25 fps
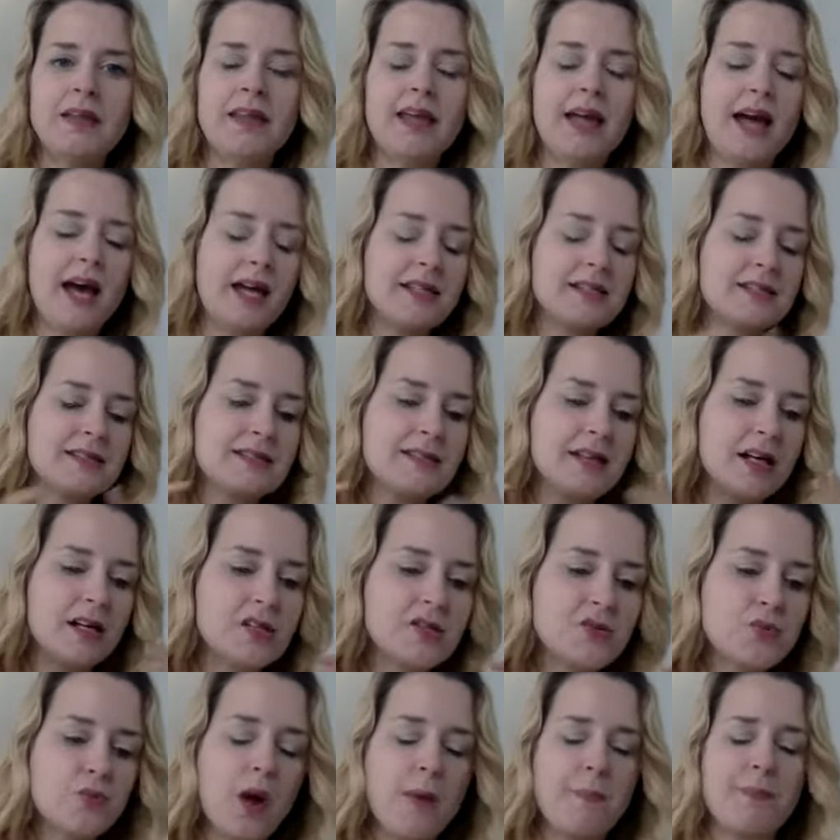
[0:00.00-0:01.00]
that
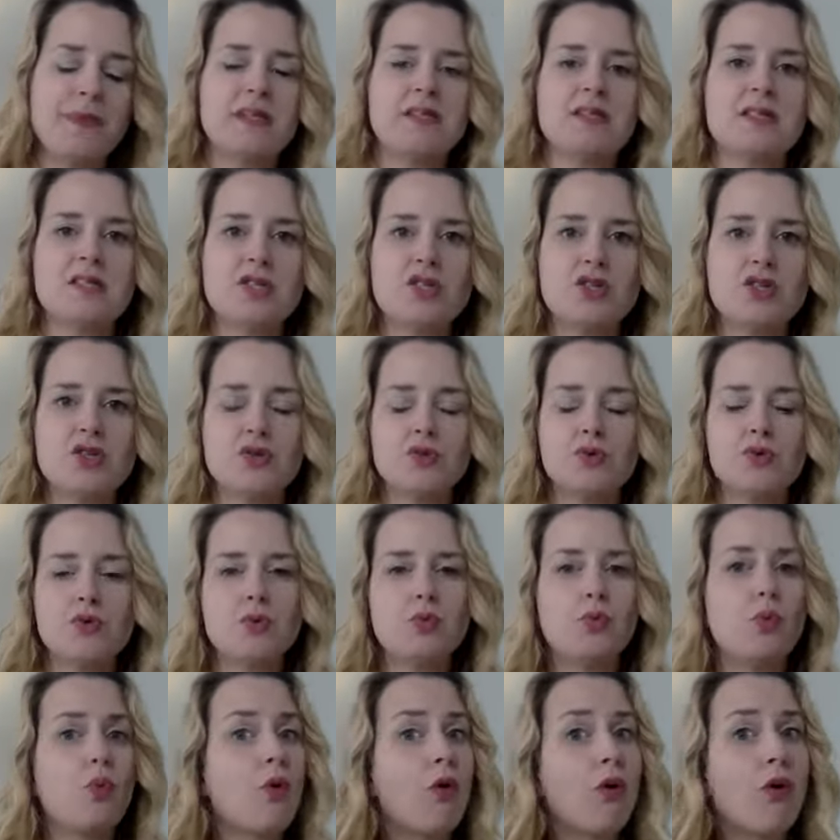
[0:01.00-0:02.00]
sells weapons to
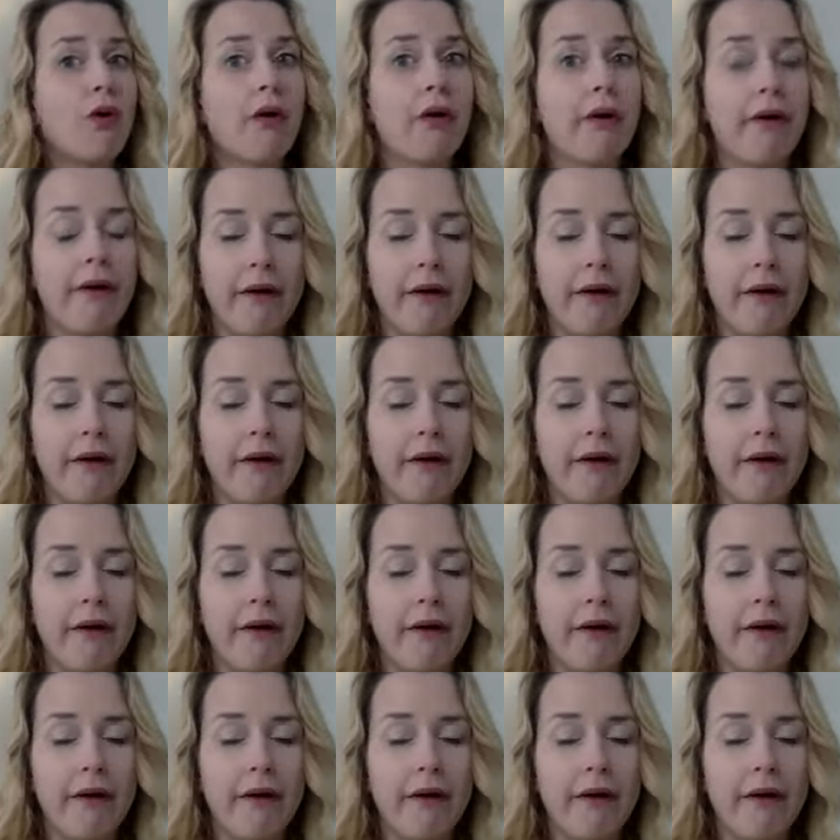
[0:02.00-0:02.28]
war